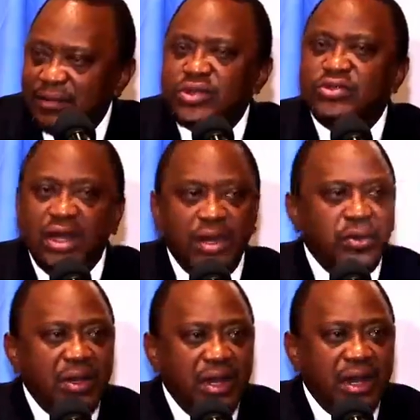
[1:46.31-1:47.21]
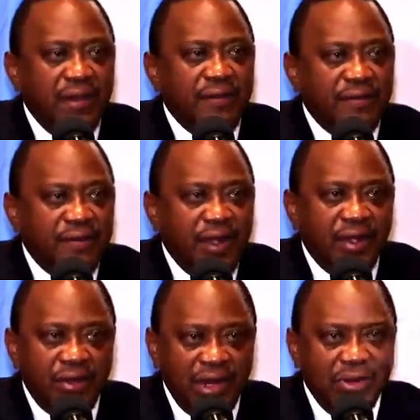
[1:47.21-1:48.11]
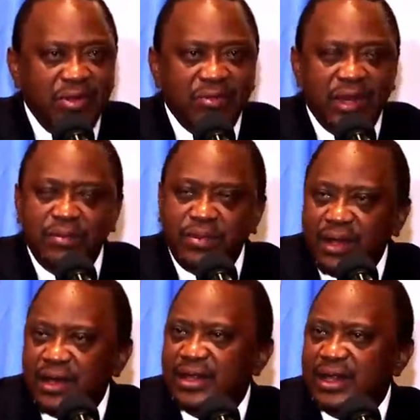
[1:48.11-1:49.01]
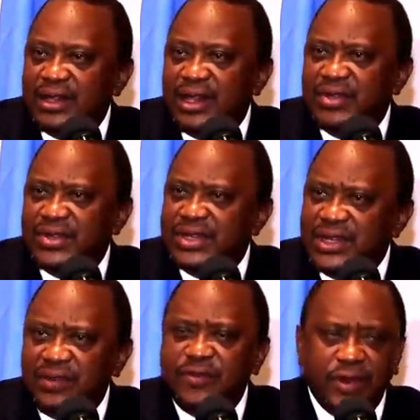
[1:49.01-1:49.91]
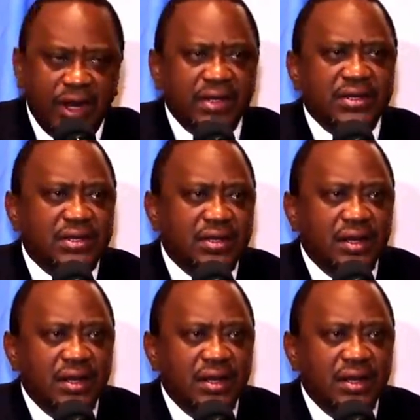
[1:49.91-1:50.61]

But today we have agreed with my brother that there is need for us